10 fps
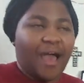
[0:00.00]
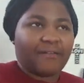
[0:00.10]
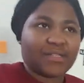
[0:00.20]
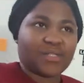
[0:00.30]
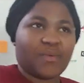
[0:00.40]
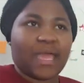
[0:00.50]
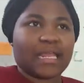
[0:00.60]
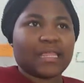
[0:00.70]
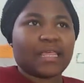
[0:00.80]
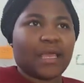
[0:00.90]
having to do
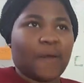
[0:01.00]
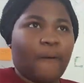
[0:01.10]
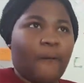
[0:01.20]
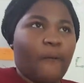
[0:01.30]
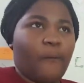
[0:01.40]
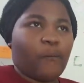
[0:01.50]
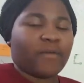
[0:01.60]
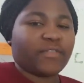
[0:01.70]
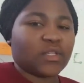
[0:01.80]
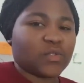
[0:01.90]
anything
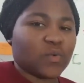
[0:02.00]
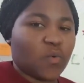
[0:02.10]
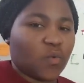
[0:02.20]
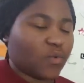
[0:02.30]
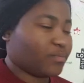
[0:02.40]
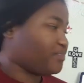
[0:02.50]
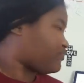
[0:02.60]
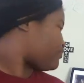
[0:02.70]
with the school.